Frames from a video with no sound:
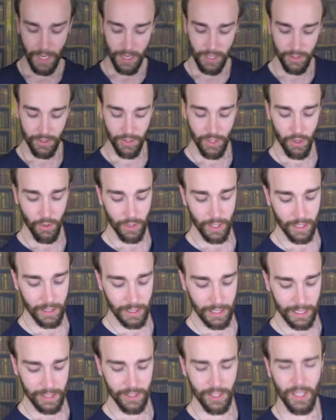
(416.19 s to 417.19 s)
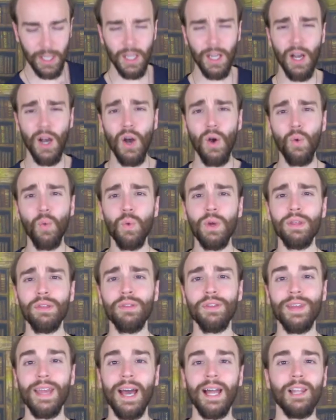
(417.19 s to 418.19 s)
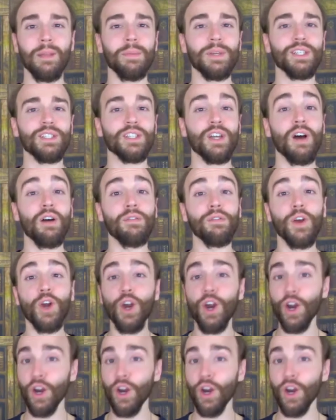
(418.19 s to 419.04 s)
so connecting with the element of